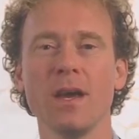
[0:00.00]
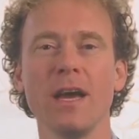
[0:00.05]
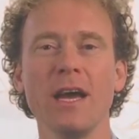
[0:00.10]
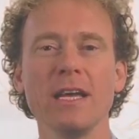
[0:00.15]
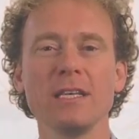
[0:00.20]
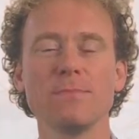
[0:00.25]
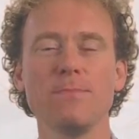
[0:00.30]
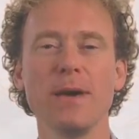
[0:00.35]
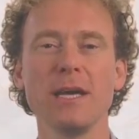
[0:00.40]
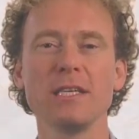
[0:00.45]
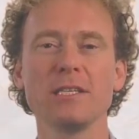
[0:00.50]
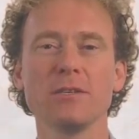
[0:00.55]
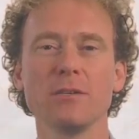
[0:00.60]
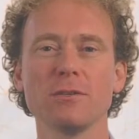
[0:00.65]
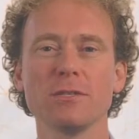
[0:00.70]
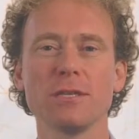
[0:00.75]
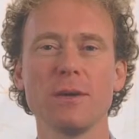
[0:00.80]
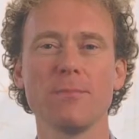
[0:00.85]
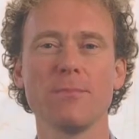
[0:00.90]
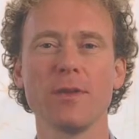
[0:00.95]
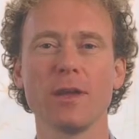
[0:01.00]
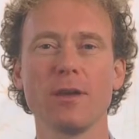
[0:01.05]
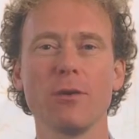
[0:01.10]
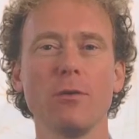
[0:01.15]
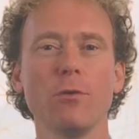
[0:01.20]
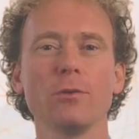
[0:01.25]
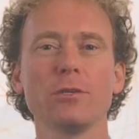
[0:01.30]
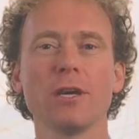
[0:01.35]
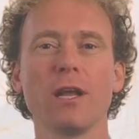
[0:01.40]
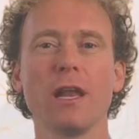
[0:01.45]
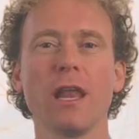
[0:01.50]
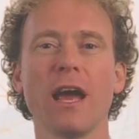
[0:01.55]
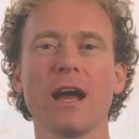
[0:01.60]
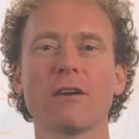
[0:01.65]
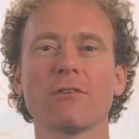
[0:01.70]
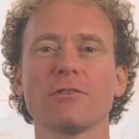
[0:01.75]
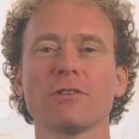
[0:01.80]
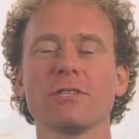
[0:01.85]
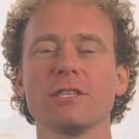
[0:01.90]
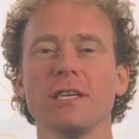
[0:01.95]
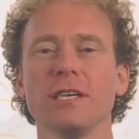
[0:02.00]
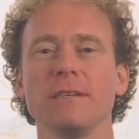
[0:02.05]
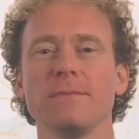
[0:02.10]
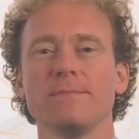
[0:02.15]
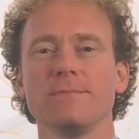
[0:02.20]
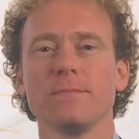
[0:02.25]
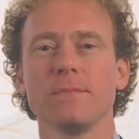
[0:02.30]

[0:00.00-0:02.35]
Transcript: It's based on something called holacracy,